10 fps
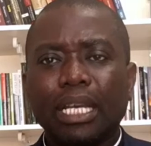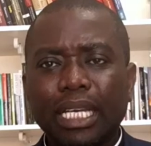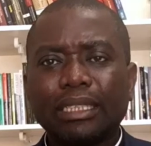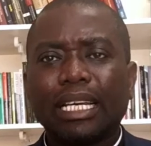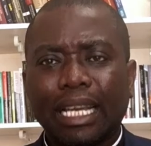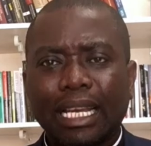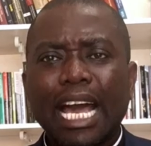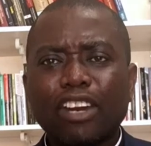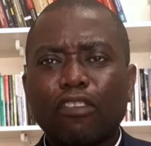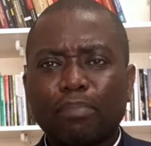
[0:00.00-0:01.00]
he's the
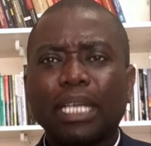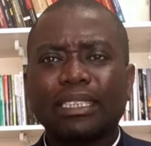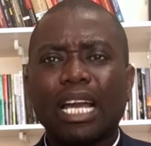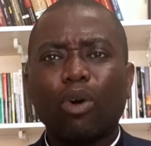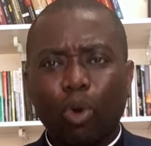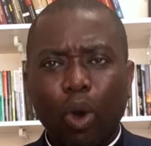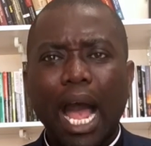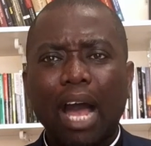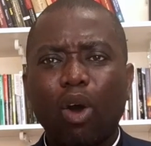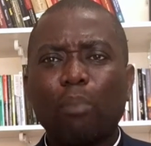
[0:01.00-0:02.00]
kind of person I
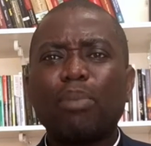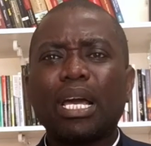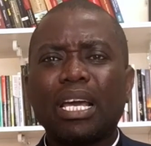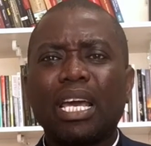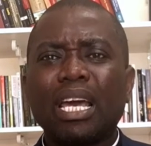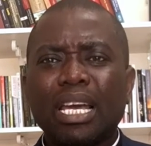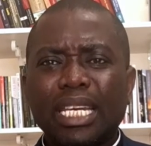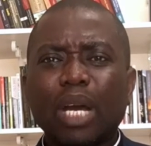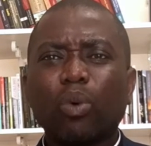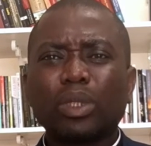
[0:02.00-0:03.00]
okwa obe
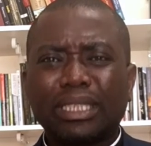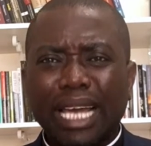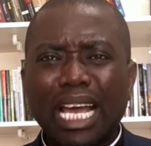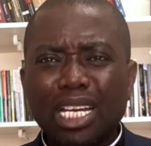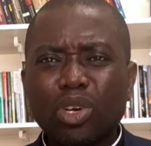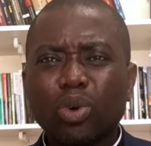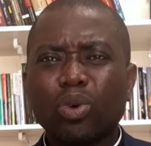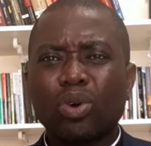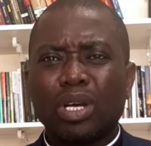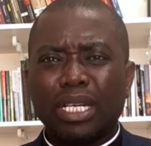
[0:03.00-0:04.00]
they will tell
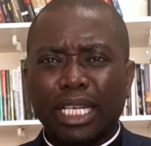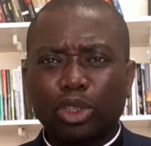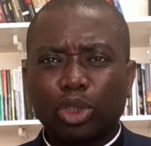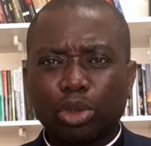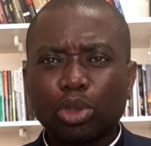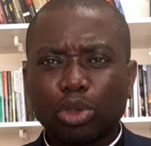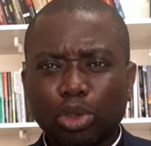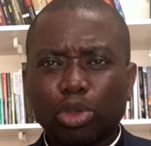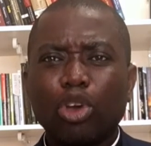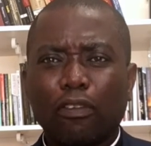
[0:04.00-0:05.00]
you the truth
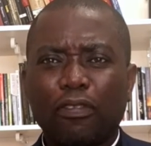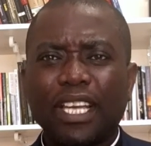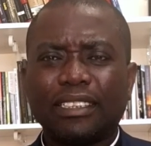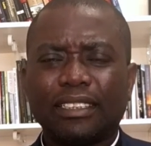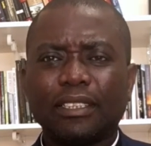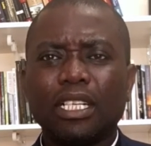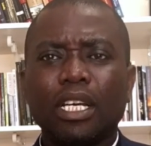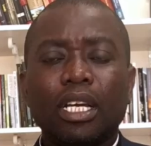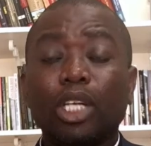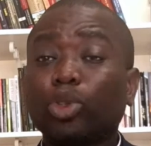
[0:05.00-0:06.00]
to your face
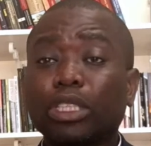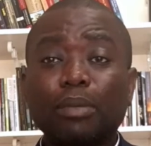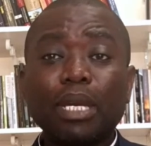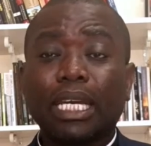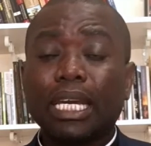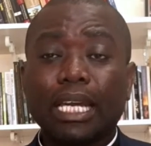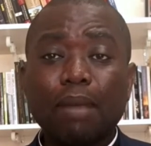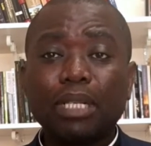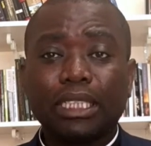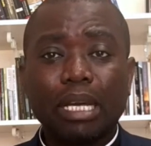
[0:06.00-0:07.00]
into otimike
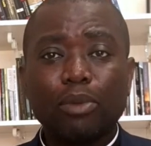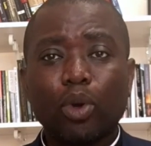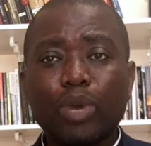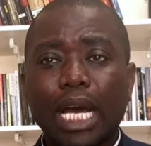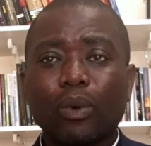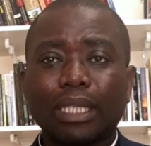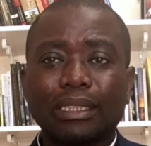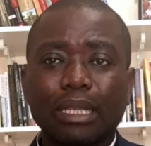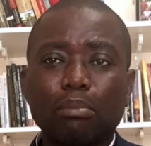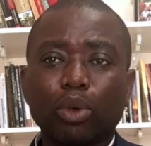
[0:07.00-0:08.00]
can be cheme o wi a no
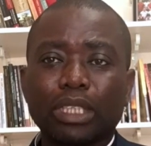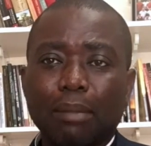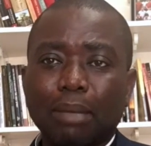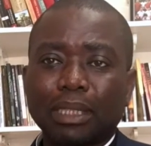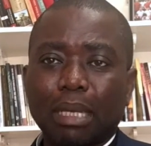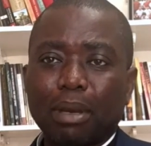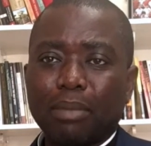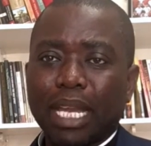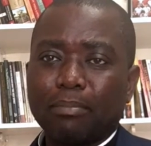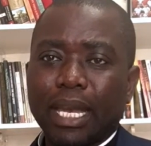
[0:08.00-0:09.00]
asisa books ama me same
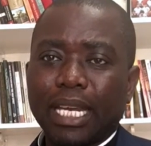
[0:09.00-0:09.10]
mran me